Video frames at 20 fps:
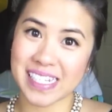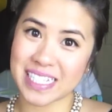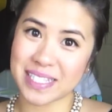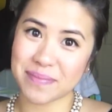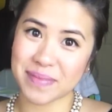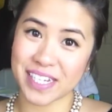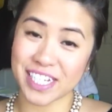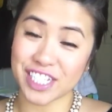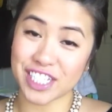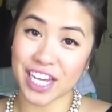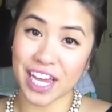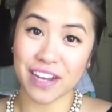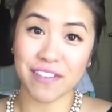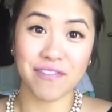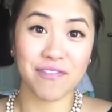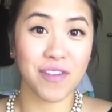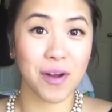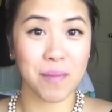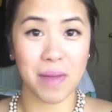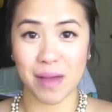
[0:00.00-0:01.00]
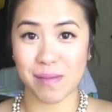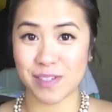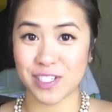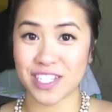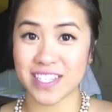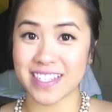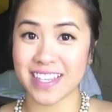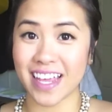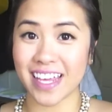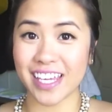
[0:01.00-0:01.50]
me Jen from Em
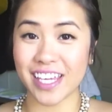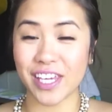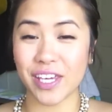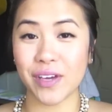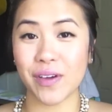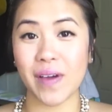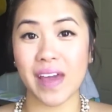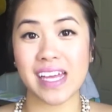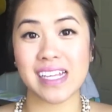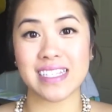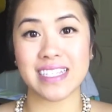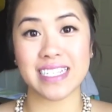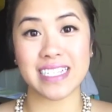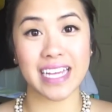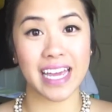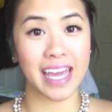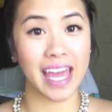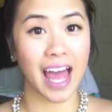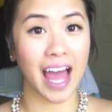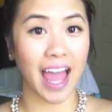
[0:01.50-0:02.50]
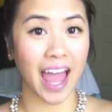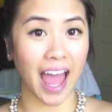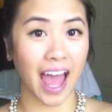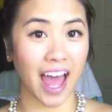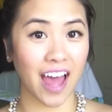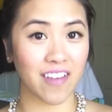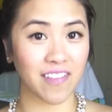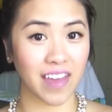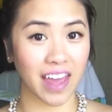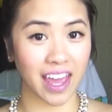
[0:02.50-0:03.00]
Just Like You and today I
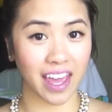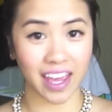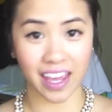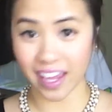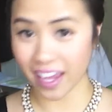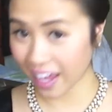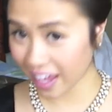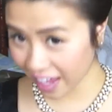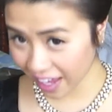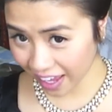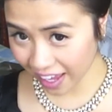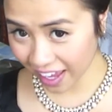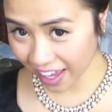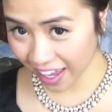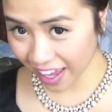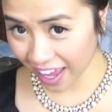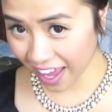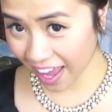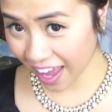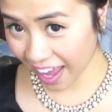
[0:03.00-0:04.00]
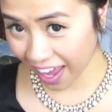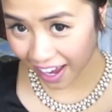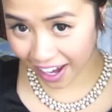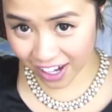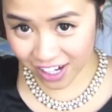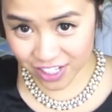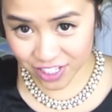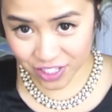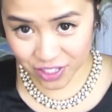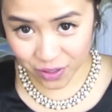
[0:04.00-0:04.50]
have a
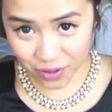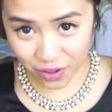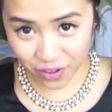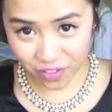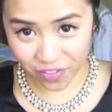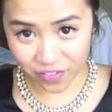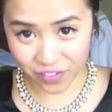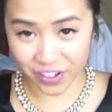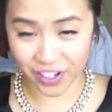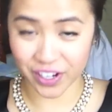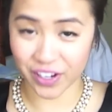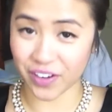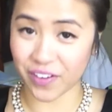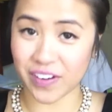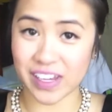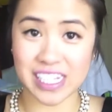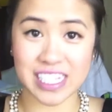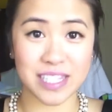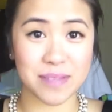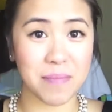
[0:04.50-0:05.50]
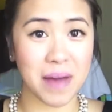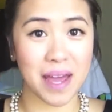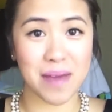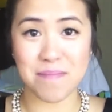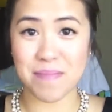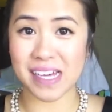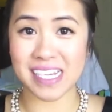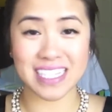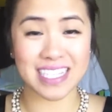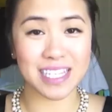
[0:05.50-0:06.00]
hair tutorial for you. It's my
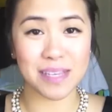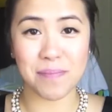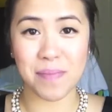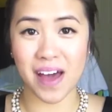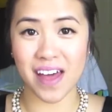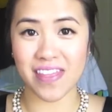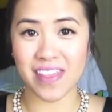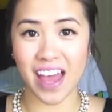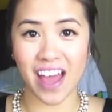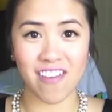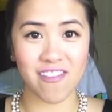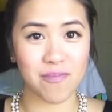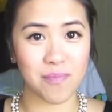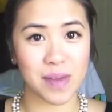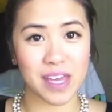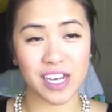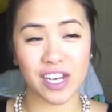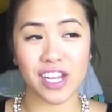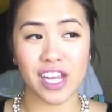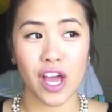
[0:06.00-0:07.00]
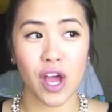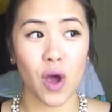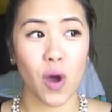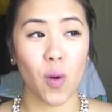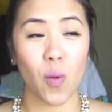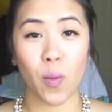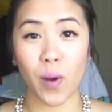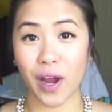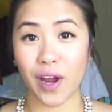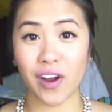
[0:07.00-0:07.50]
bestie bun that I've been
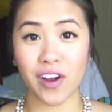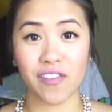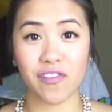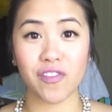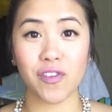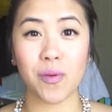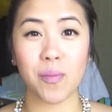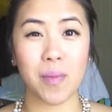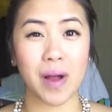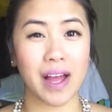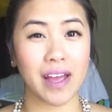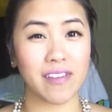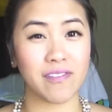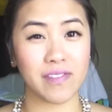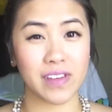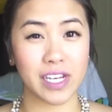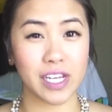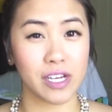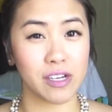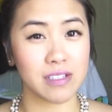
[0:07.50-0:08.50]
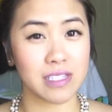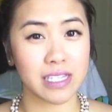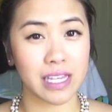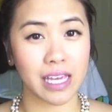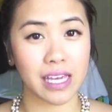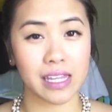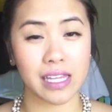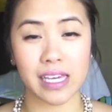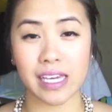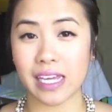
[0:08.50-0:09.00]
wearing for my videos
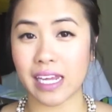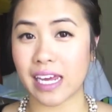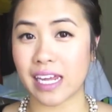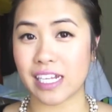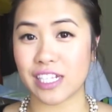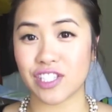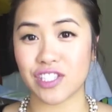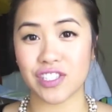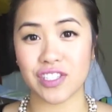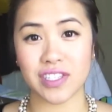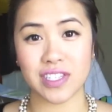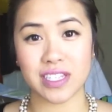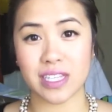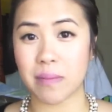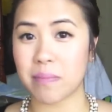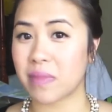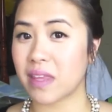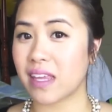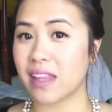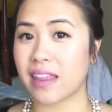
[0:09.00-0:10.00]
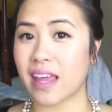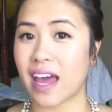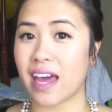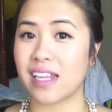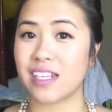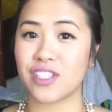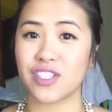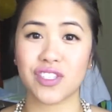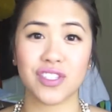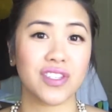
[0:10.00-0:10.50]
lately and it's just something that
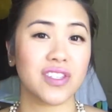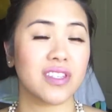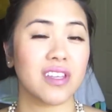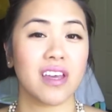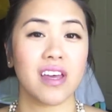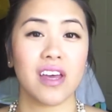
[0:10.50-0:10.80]
is just